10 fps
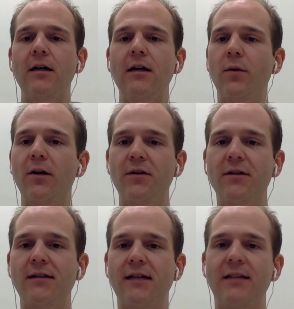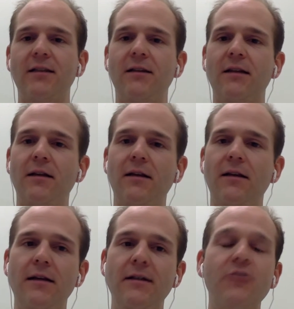We want to do these things.
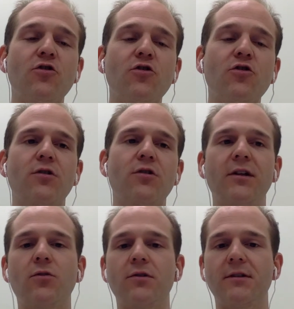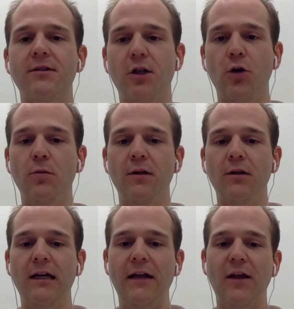The distribution of resources
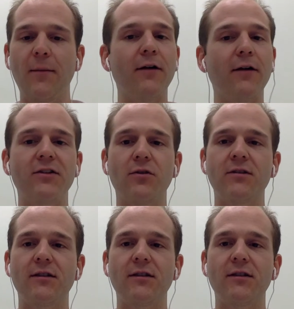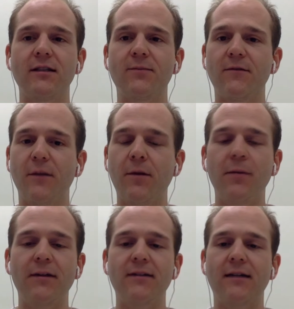globally and the amount of resources that's in the
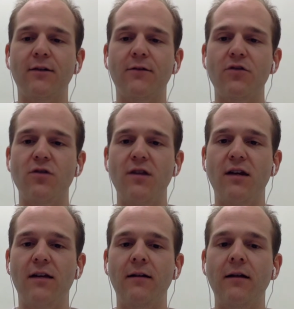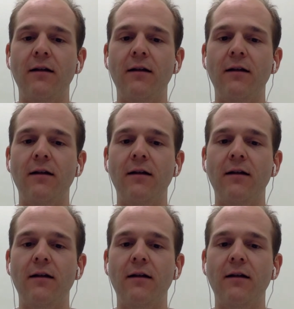public sector for treating and